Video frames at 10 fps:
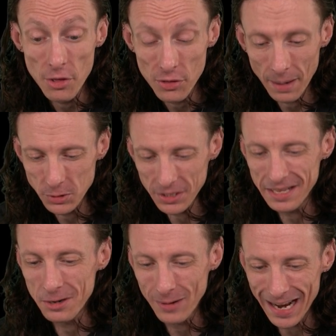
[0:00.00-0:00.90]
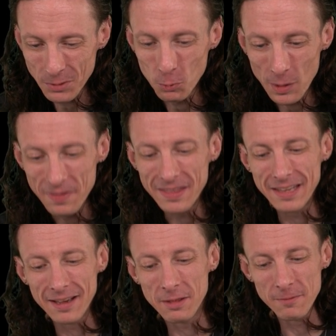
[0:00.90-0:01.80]
I'm trying to interact with
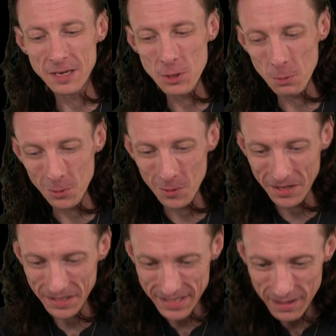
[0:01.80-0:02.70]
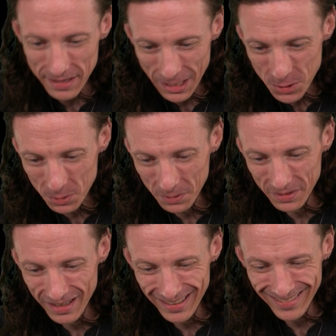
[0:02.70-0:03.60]
the video recording instead of the actual
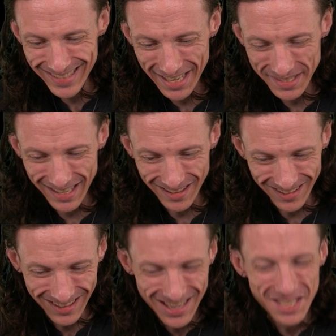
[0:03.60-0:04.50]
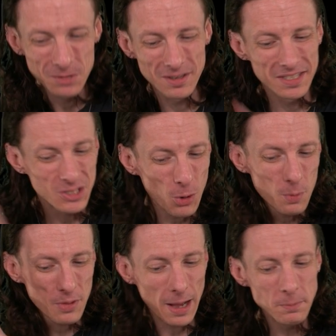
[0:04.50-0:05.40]
text editor. So we're going to start with
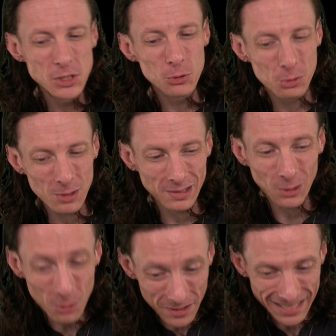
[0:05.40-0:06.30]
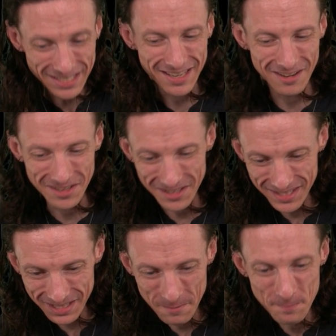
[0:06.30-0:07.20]
up to 3 lowercase characters.
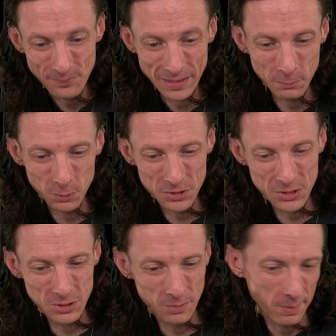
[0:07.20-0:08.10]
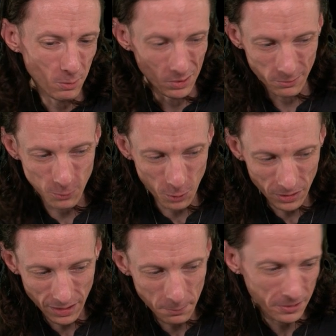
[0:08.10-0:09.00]
And then we'll do maybe 1 to 4
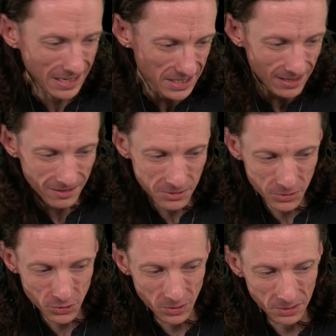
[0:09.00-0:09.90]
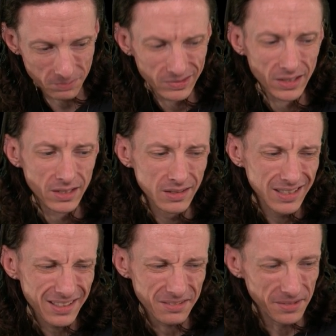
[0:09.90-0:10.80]
uppercase characters, or
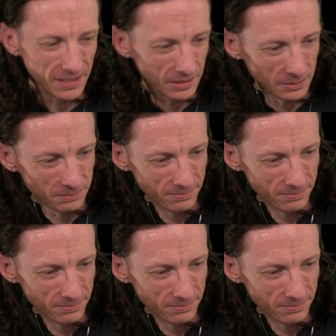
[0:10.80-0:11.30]
I don't know.